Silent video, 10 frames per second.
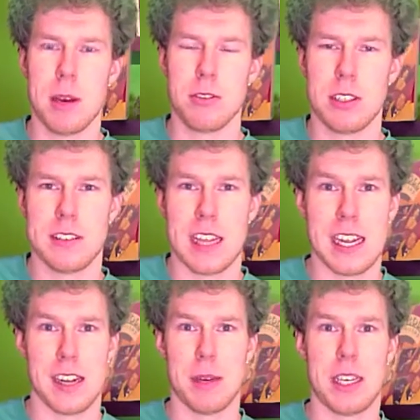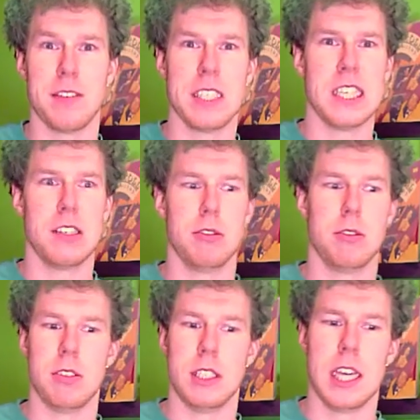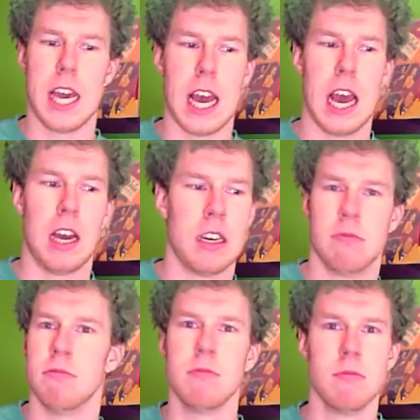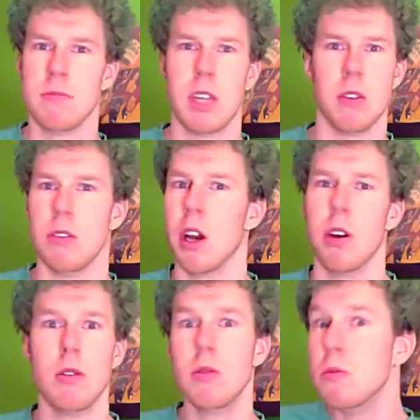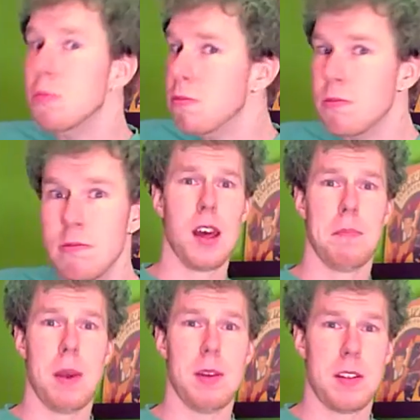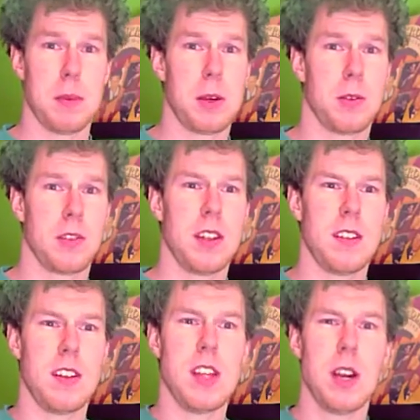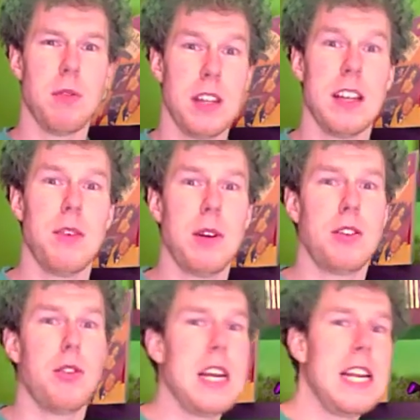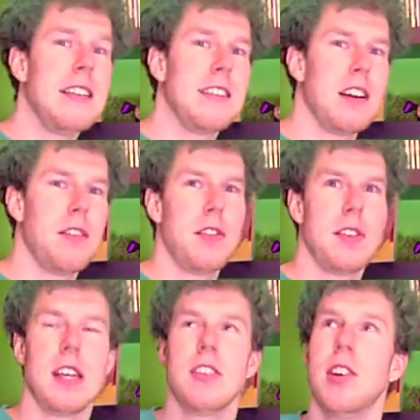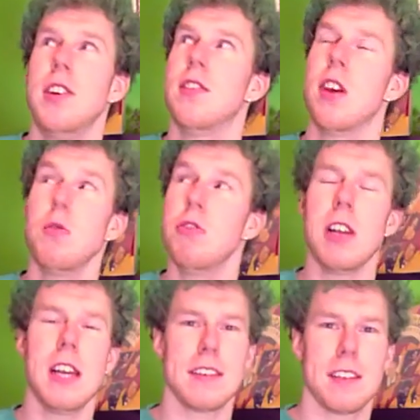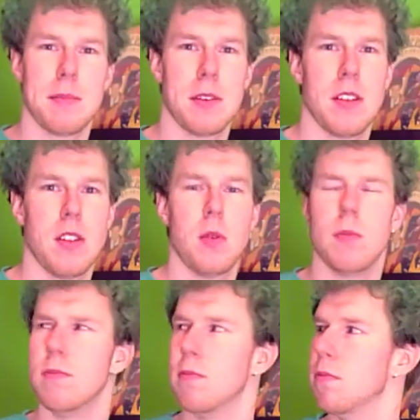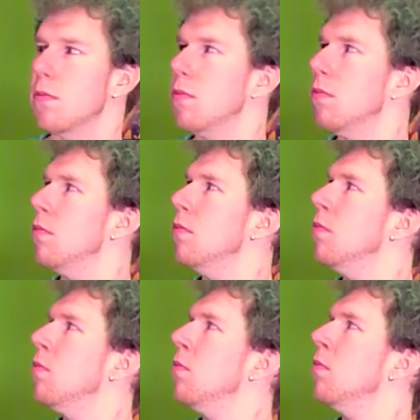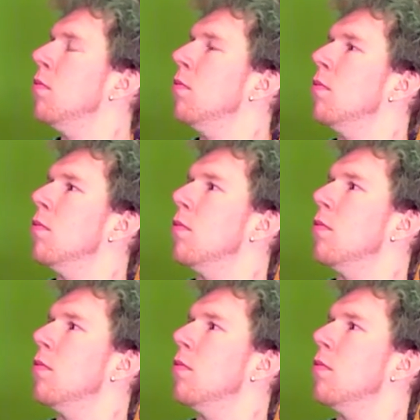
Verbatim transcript: Patrick's Day and I make a video. Yeah, don't know. Maybe it's because it's the only day when green stuff is actually socially accepted in the...